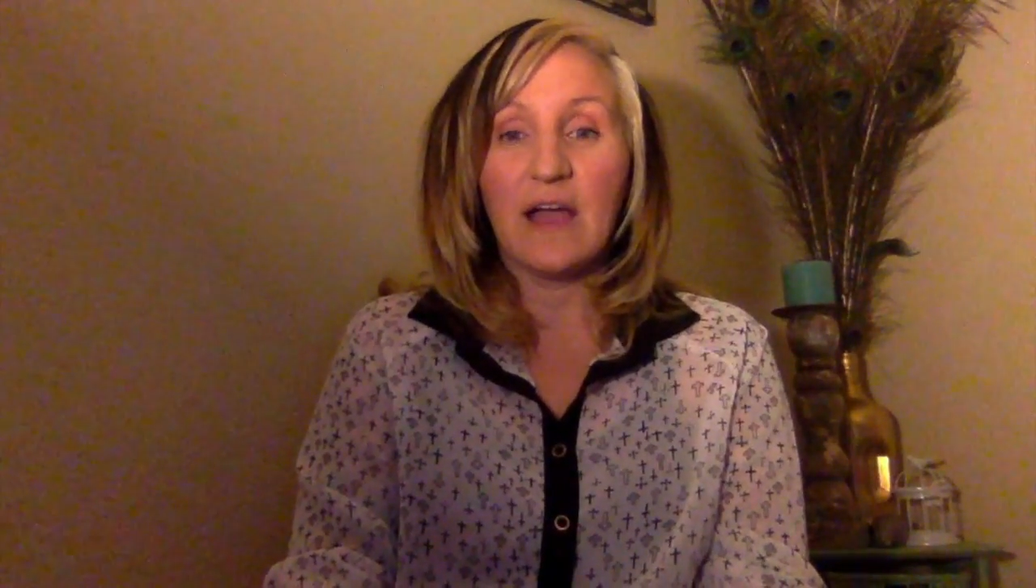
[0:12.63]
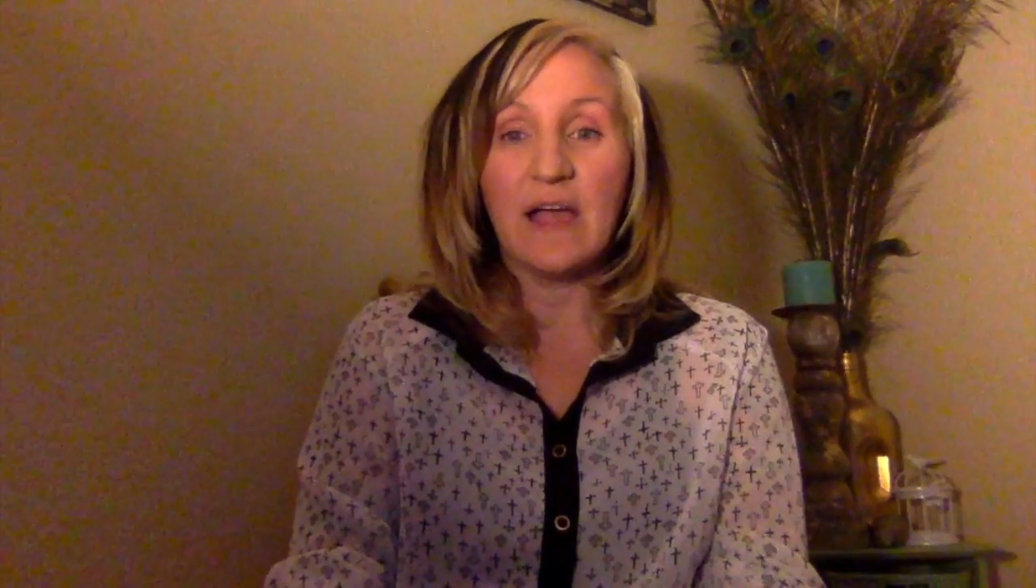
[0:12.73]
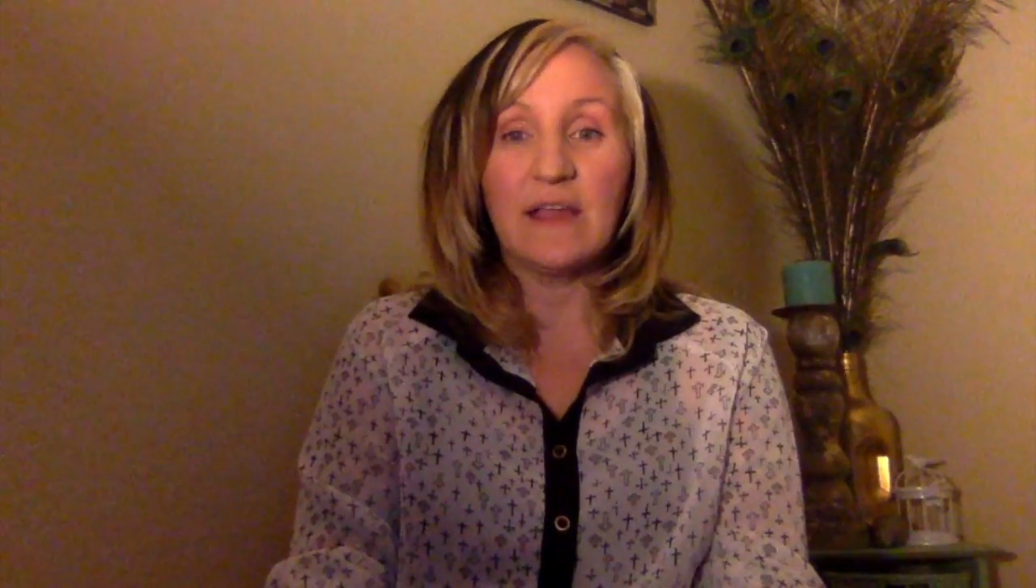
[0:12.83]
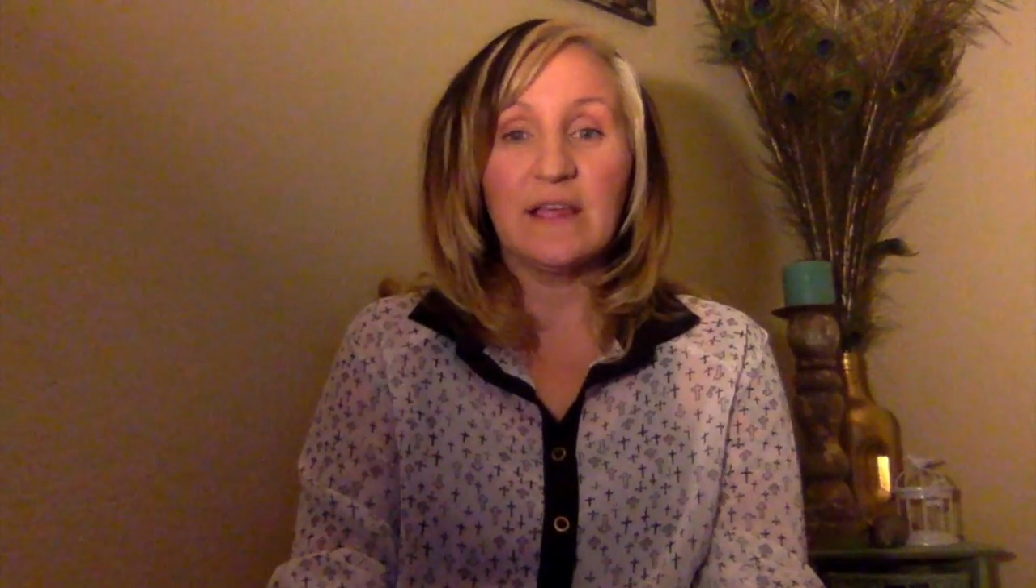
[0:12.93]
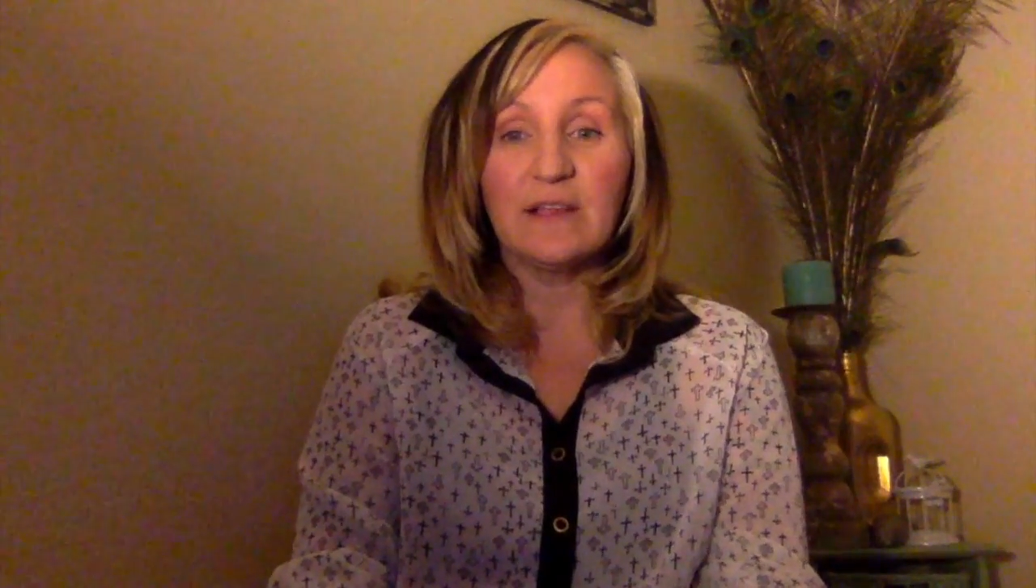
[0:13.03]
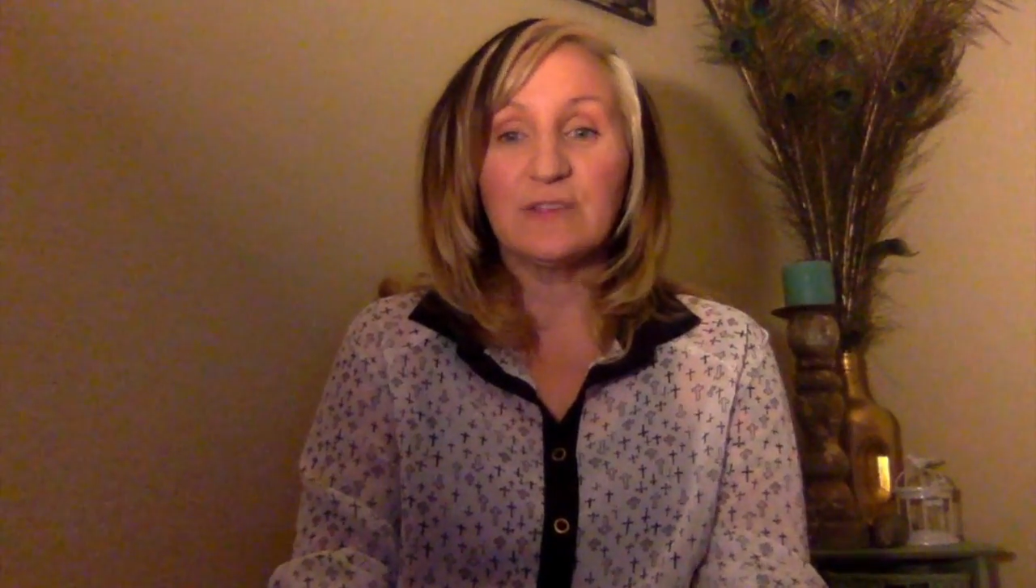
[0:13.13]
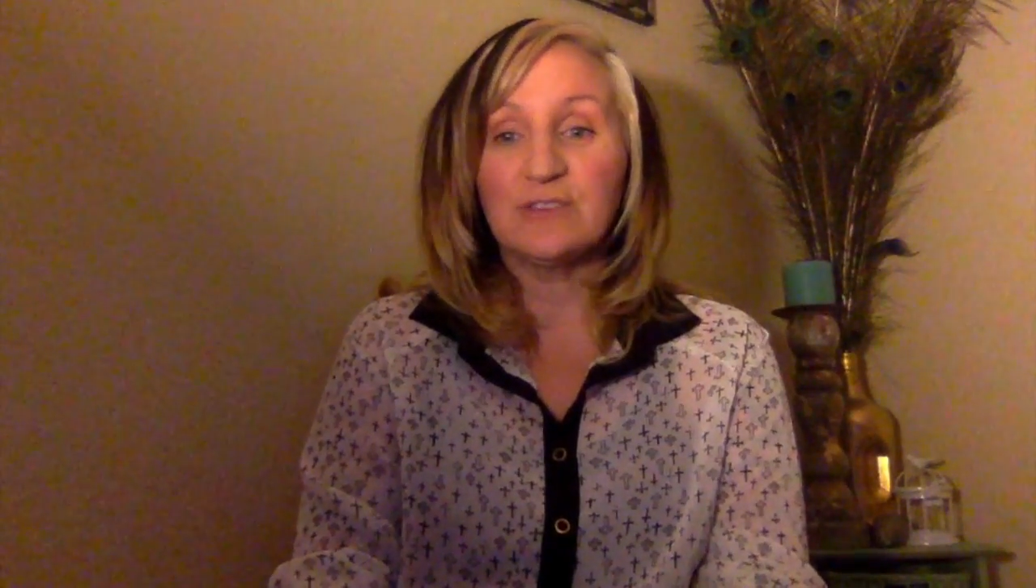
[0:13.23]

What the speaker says: I need